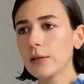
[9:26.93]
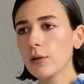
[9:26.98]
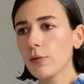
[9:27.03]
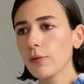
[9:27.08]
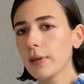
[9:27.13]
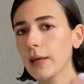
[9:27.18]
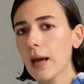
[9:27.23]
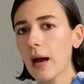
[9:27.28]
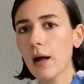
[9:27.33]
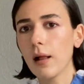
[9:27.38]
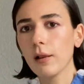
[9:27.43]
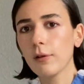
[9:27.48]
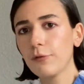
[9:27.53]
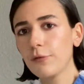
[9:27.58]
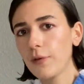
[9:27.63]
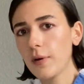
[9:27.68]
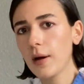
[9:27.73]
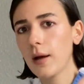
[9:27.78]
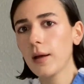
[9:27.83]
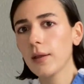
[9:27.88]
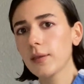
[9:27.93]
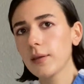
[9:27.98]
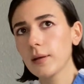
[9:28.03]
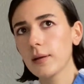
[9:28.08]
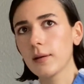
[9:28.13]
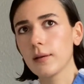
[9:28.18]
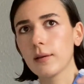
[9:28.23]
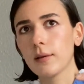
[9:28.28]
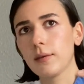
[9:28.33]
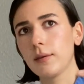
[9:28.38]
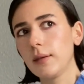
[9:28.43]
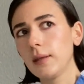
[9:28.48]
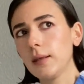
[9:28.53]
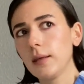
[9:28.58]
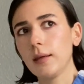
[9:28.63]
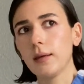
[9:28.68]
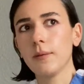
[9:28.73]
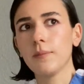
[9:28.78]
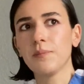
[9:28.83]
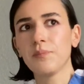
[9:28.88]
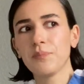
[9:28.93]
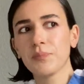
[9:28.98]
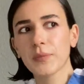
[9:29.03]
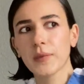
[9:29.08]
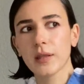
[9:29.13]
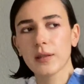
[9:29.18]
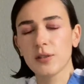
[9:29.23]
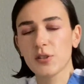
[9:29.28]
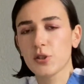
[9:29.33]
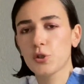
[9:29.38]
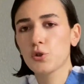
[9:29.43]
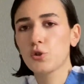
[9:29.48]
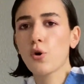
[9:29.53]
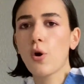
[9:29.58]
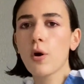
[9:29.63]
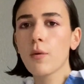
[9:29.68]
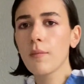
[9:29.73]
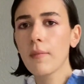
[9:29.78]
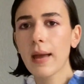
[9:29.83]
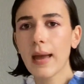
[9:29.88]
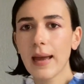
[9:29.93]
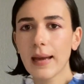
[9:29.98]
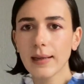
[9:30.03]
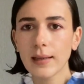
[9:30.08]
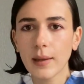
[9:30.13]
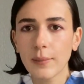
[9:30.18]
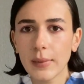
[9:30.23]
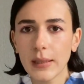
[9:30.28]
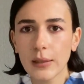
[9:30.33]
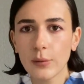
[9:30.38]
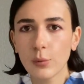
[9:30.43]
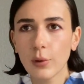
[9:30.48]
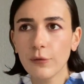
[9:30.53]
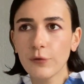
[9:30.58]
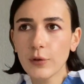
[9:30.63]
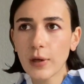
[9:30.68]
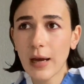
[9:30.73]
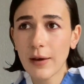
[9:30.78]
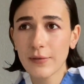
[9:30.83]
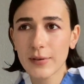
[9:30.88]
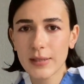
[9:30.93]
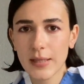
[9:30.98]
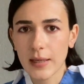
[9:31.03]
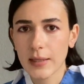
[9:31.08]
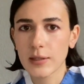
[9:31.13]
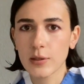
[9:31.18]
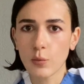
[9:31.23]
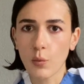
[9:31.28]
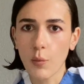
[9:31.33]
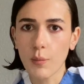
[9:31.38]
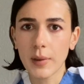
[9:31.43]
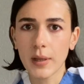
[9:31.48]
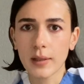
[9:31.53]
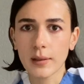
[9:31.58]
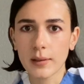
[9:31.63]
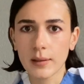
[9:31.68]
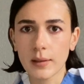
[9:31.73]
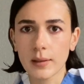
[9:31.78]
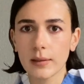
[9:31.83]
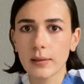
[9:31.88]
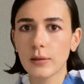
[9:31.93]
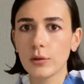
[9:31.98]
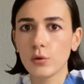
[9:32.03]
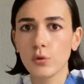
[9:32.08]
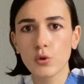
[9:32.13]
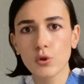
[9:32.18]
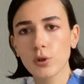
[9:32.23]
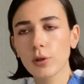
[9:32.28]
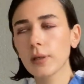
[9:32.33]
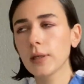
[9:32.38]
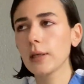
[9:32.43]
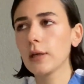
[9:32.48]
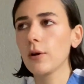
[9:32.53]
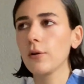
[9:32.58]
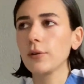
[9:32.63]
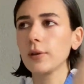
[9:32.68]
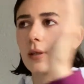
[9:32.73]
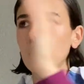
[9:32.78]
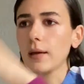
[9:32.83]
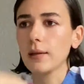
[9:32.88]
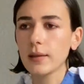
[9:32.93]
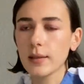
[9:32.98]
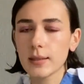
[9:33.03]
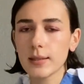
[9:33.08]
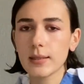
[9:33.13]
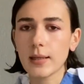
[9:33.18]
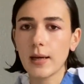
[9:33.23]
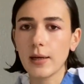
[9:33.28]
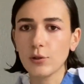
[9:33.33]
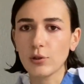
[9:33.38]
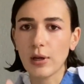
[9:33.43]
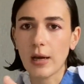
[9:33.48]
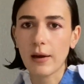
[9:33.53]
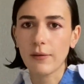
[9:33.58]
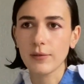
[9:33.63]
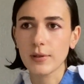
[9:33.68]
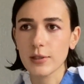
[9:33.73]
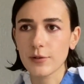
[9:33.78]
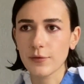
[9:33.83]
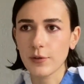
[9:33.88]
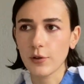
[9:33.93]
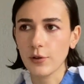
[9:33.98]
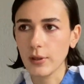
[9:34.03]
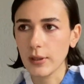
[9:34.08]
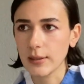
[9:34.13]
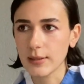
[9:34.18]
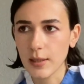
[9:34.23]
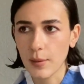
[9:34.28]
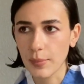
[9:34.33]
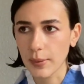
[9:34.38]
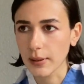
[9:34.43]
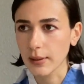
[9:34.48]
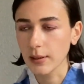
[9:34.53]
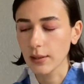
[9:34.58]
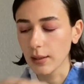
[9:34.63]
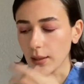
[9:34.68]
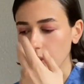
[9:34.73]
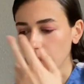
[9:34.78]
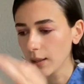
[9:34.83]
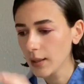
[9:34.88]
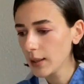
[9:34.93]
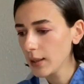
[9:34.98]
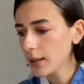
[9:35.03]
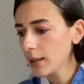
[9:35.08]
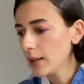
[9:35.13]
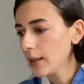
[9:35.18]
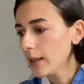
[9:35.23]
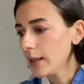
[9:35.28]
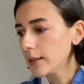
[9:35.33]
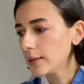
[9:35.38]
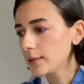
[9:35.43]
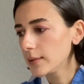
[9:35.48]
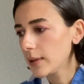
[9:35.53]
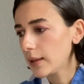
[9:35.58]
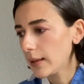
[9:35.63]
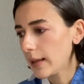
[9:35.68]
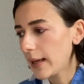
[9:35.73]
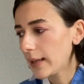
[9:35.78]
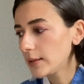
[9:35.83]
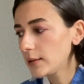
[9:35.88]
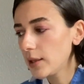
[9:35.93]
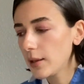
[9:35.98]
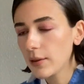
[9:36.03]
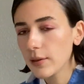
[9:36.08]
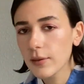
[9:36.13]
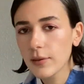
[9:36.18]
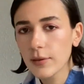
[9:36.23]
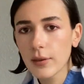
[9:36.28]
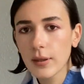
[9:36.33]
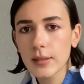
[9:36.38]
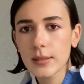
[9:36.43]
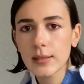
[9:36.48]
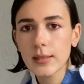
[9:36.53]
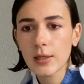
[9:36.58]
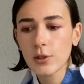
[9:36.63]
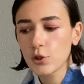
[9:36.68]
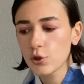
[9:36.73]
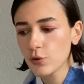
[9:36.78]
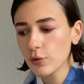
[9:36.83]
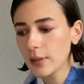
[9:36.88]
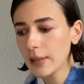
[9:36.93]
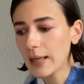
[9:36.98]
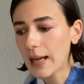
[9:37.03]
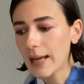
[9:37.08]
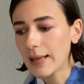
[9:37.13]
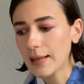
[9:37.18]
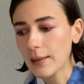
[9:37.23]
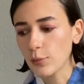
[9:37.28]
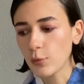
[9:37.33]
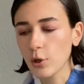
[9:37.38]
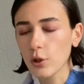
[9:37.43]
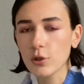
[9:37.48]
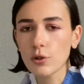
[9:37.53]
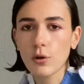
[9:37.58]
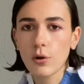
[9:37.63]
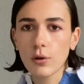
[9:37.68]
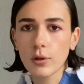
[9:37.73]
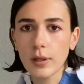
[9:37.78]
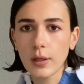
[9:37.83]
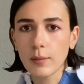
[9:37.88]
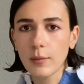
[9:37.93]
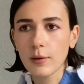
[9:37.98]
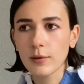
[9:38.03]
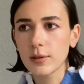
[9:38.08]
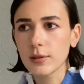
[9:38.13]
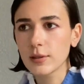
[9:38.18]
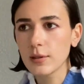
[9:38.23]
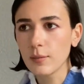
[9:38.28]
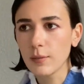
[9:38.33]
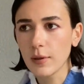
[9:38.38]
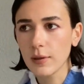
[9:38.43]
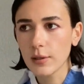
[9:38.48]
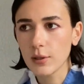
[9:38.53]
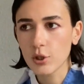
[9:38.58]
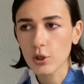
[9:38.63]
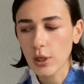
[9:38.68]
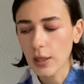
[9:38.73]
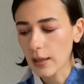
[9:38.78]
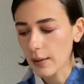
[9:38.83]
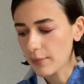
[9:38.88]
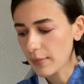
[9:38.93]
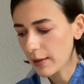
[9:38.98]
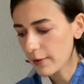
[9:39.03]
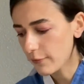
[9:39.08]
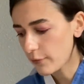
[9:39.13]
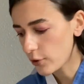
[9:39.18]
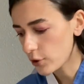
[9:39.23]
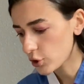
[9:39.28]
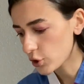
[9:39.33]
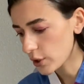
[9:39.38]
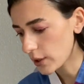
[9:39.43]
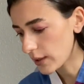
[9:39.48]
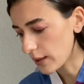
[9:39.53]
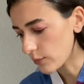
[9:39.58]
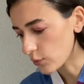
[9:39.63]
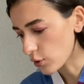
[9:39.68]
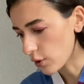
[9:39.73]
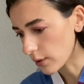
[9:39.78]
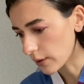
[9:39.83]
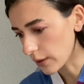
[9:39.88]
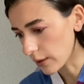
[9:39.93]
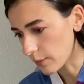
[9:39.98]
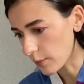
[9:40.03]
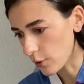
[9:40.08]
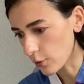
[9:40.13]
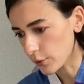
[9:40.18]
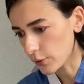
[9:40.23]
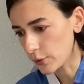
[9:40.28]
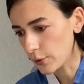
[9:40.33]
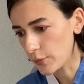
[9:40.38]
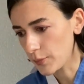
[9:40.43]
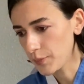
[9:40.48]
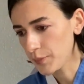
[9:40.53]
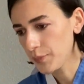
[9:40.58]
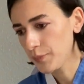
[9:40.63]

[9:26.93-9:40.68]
know, the alpha, the strong man. I mean, if you have a sexy woman, usually on the other side you have this very typical 18th century, and I'm not talking about the Timothy Chalamet version, I'm talking about the